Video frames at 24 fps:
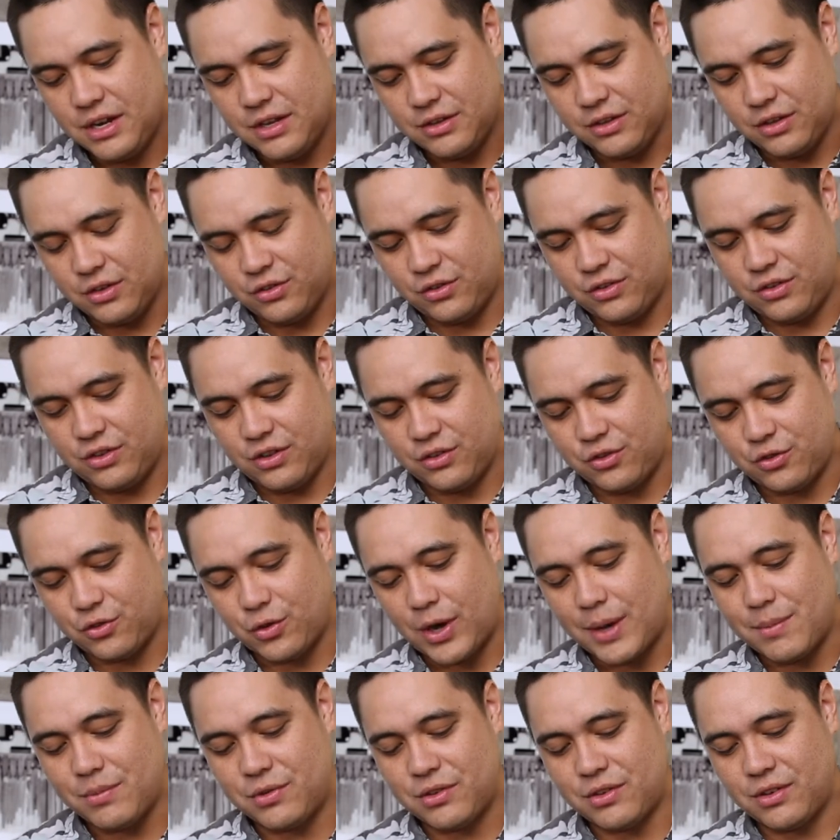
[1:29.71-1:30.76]
the, the
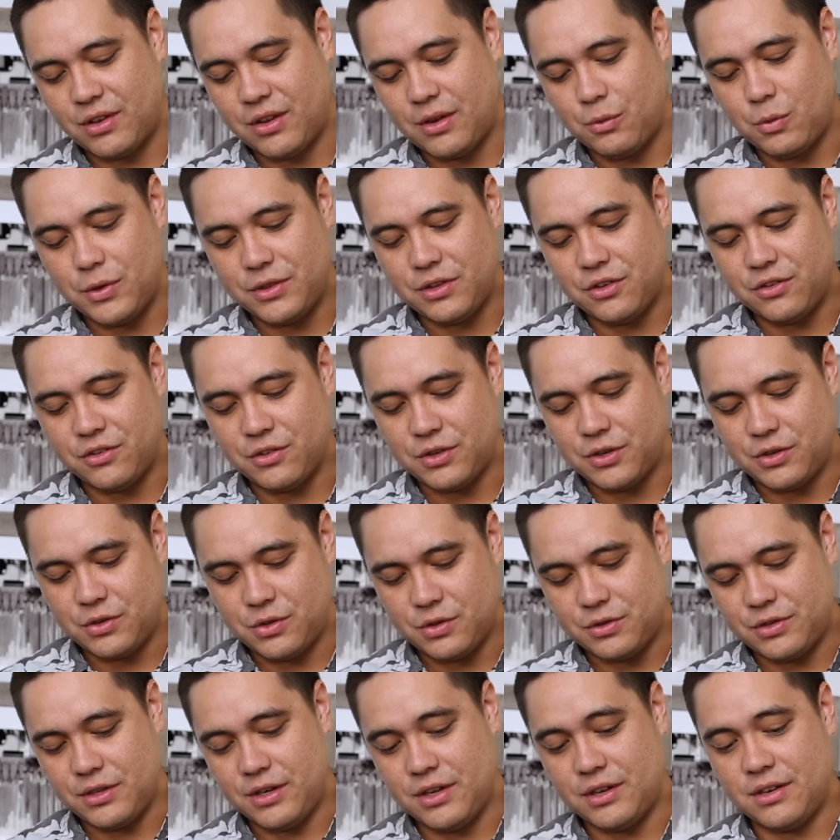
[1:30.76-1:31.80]
stripes with the
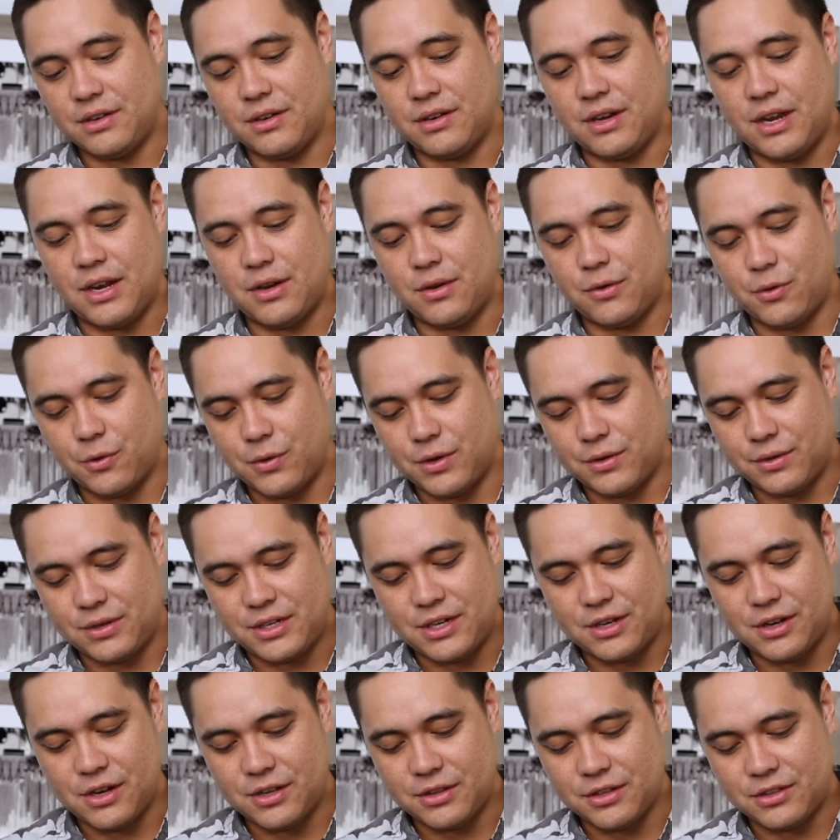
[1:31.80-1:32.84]
Ziricote. And
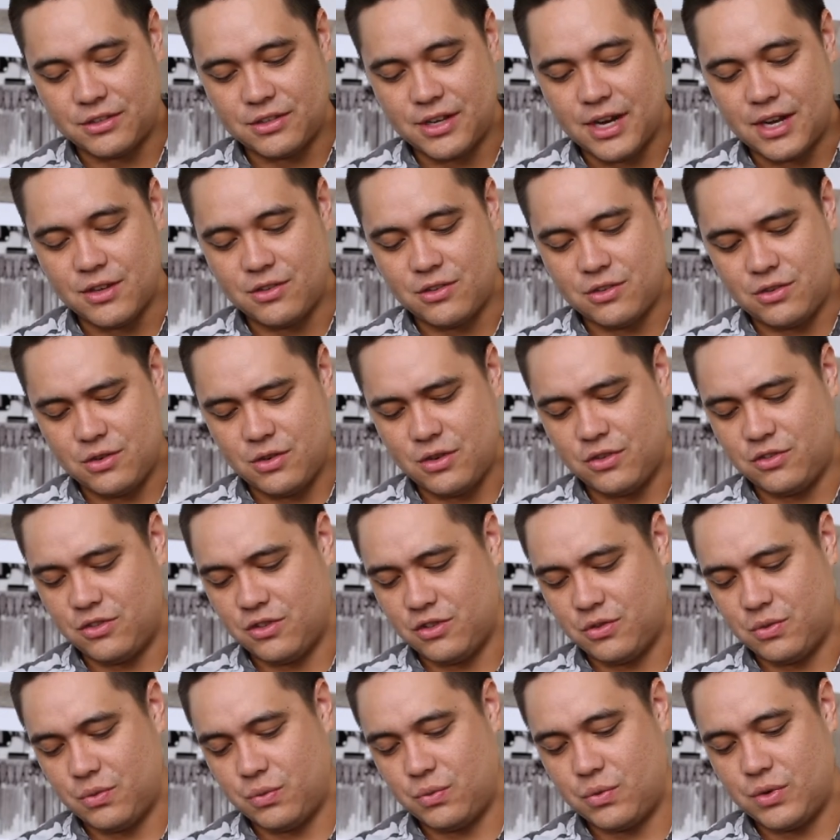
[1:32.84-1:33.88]
here on the sides too, it's
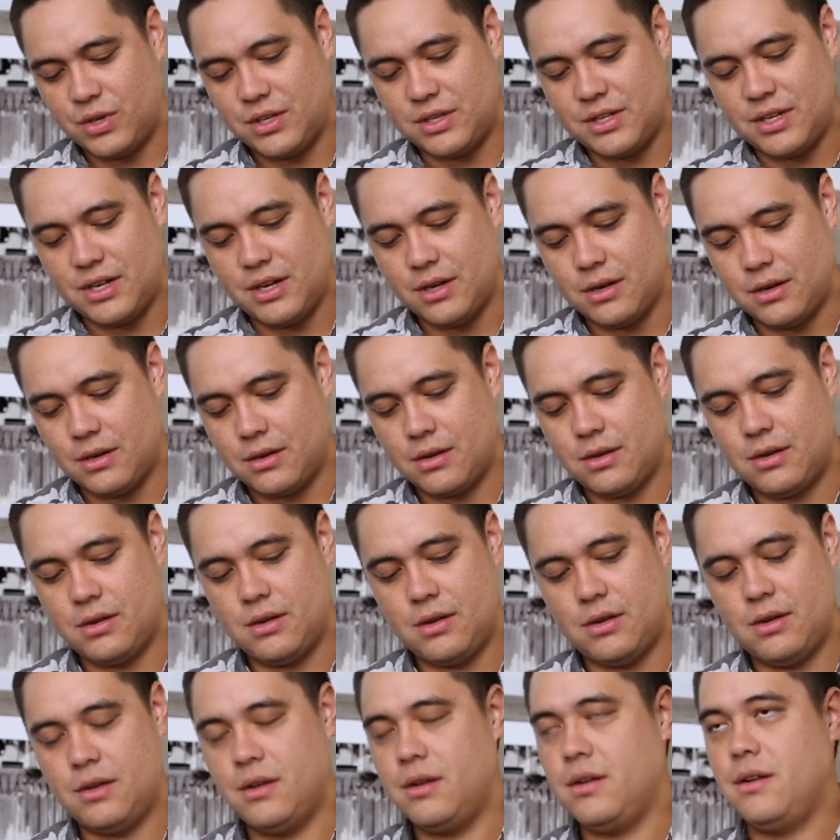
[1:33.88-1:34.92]
just really,
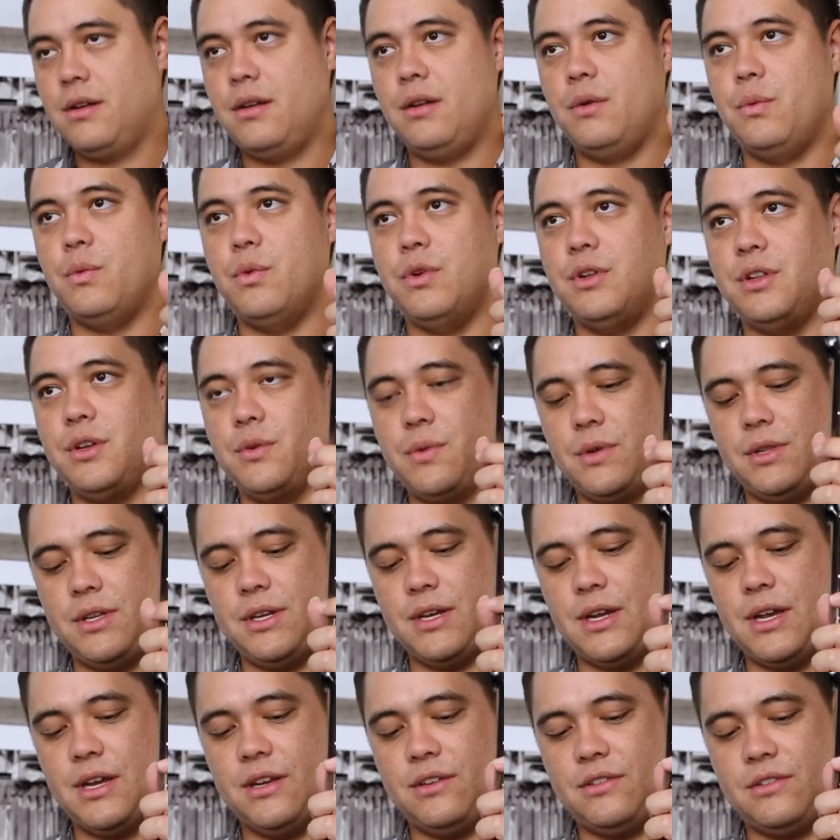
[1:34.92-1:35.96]
really, really
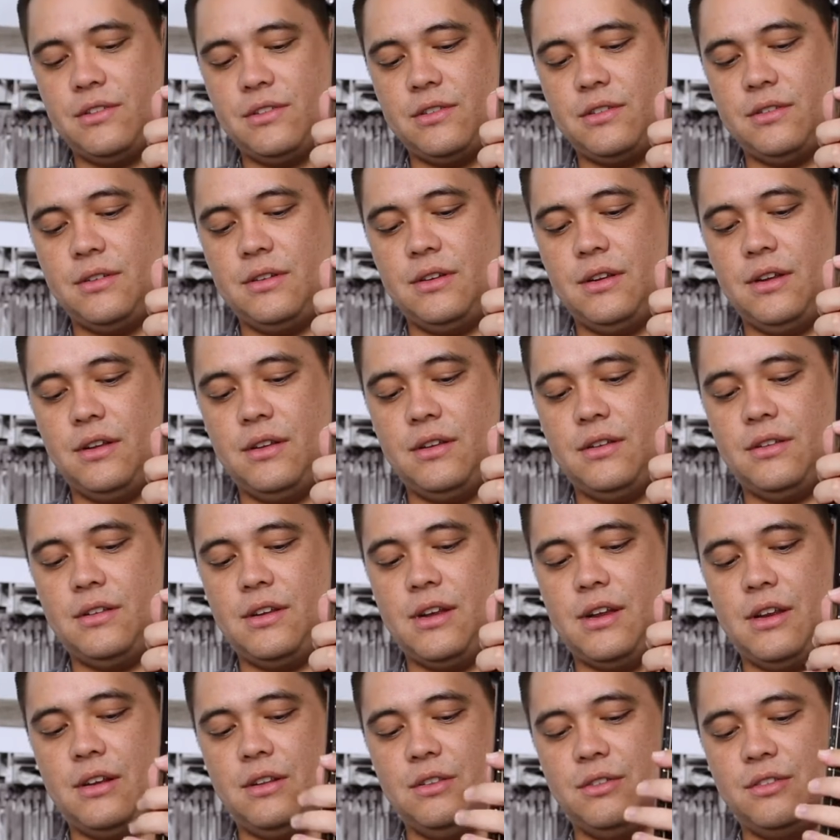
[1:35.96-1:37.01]
nice.
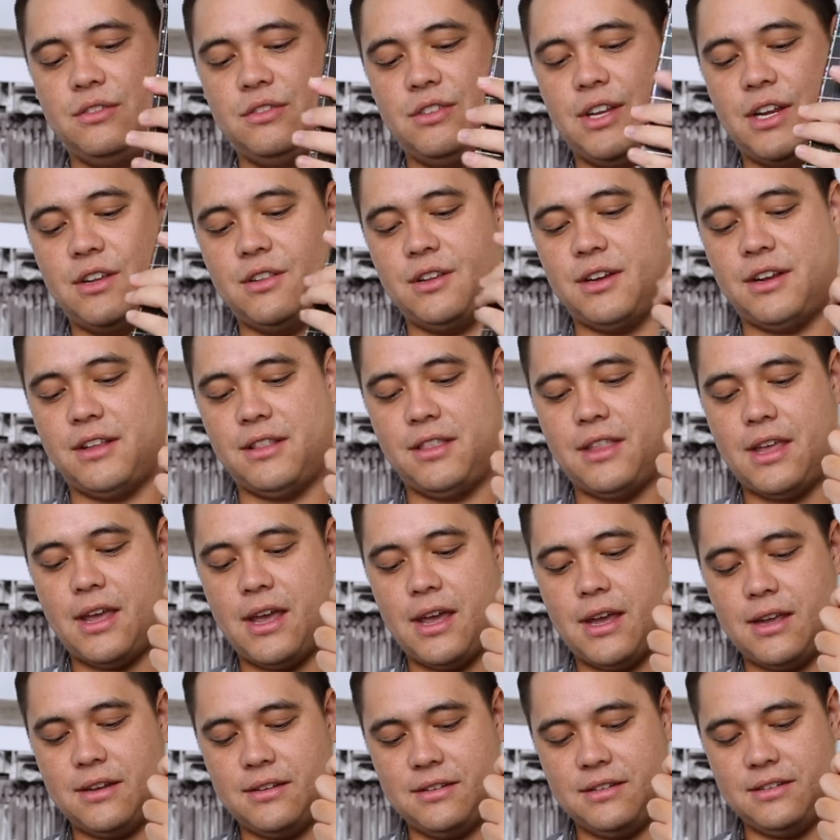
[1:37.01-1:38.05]
Take a look at
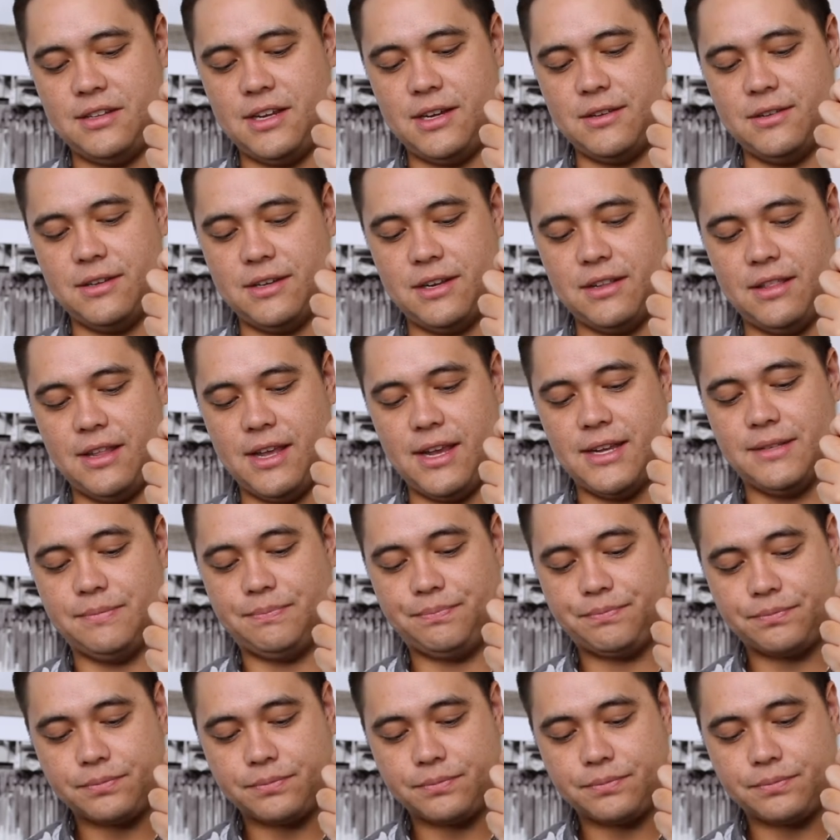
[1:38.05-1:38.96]
that, take a look at that.